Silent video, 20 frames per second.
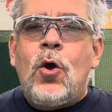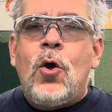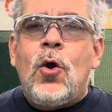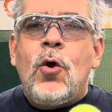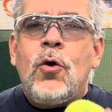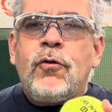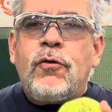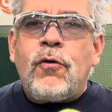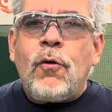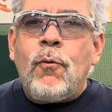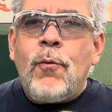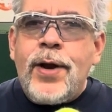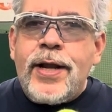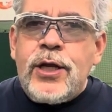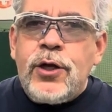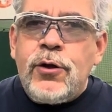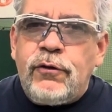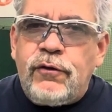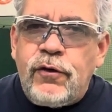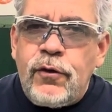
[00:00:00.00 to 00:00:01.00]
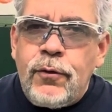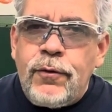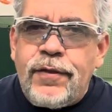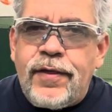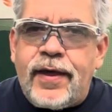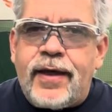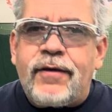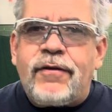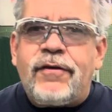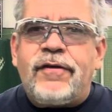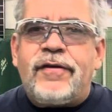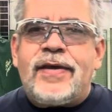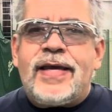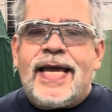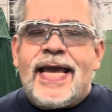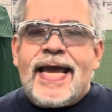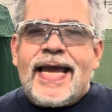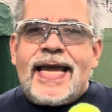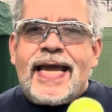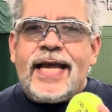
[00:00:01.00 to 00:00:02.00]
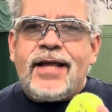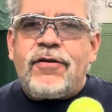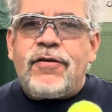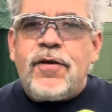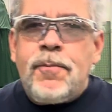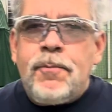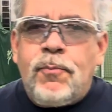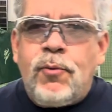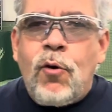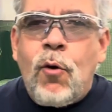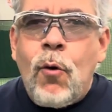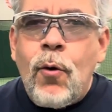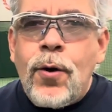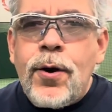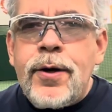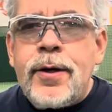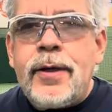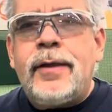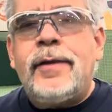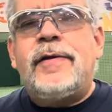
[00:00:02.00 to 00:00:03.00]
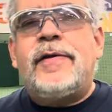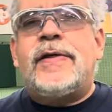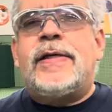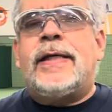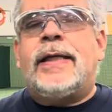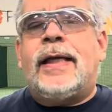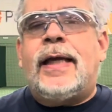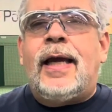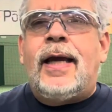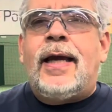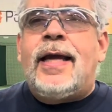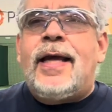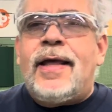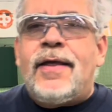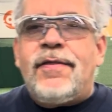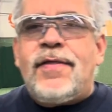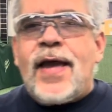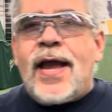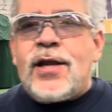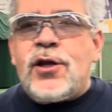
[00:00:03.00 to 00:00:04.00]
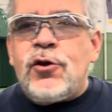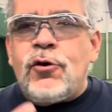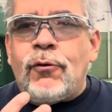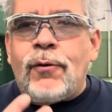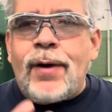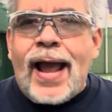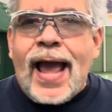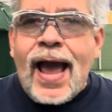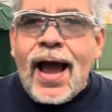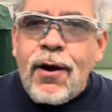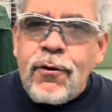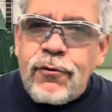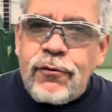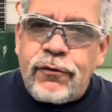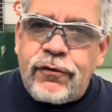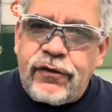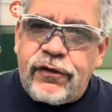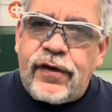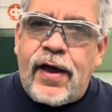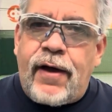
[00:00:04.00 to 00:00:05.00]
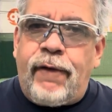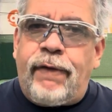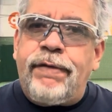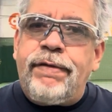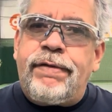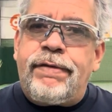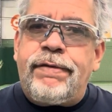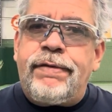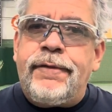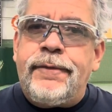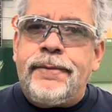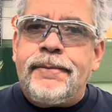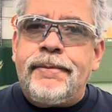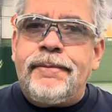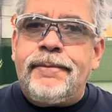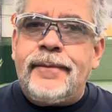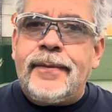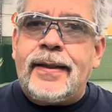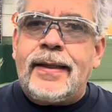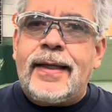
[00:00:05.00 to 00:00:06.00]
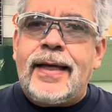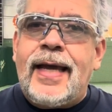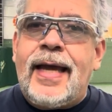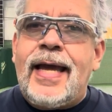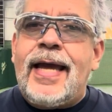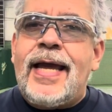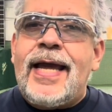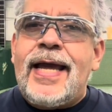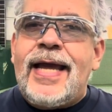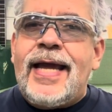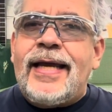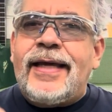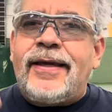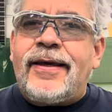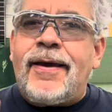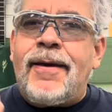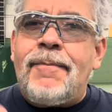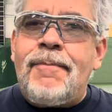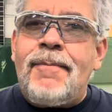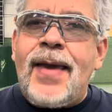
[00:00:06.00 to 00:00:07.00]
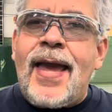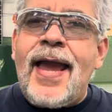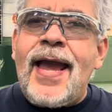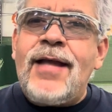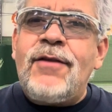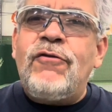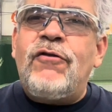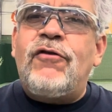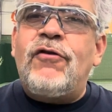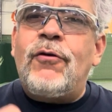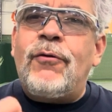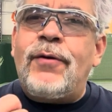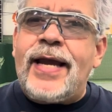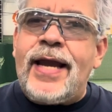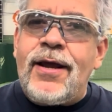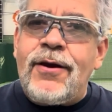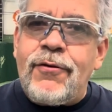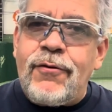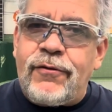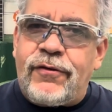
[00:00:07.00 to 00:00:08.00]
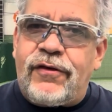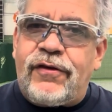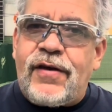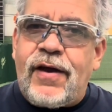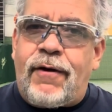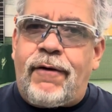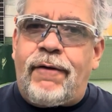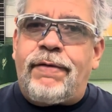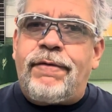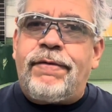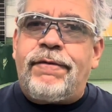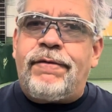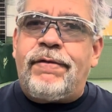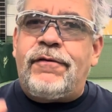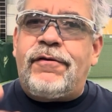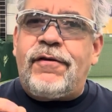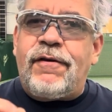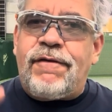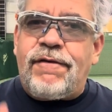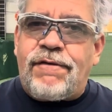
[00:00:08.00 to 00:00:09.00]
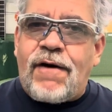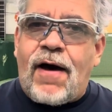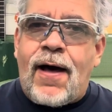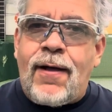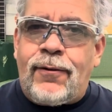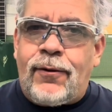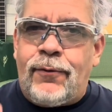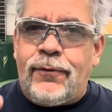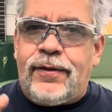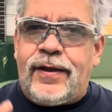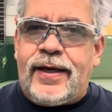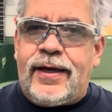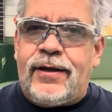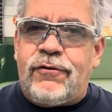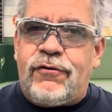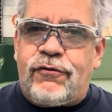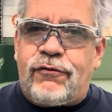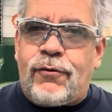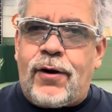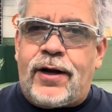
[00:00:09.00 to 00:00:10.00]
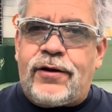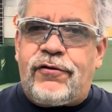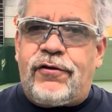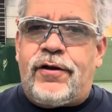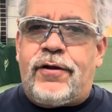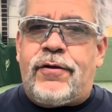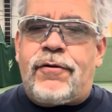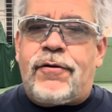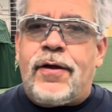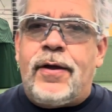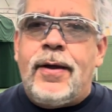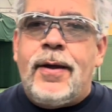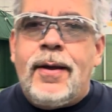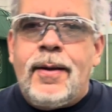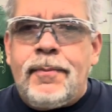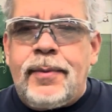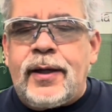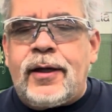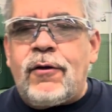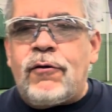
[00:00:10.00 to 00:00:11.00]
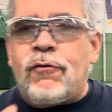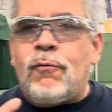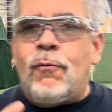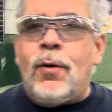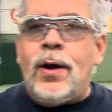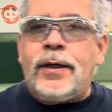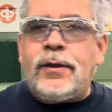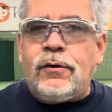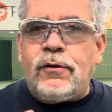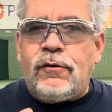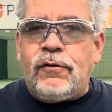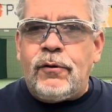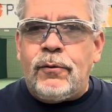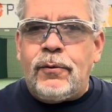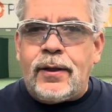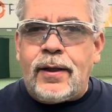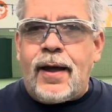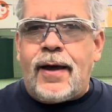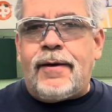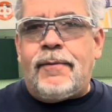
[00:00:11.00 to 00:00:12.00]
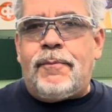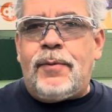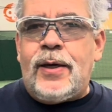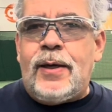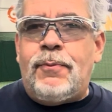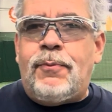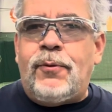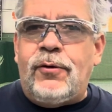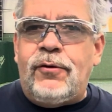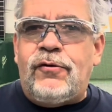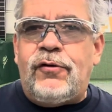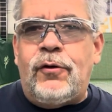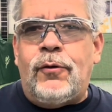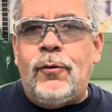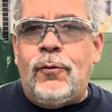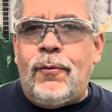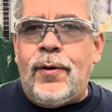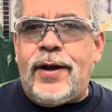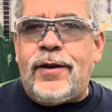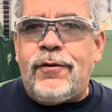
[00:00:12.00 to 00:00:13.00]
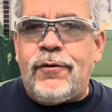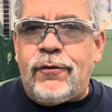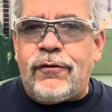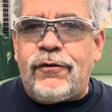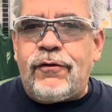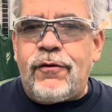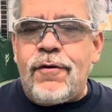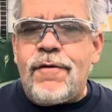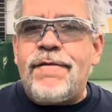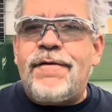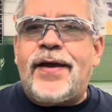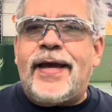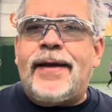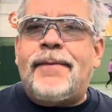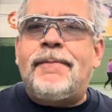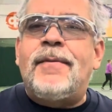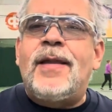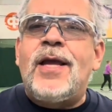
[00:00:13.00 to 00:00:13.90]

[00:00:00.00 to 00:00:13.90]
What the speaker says: So when you do this, it's important that your outer self commands your inner self to follow the instructions. Because what do a lot of people do when they're serving?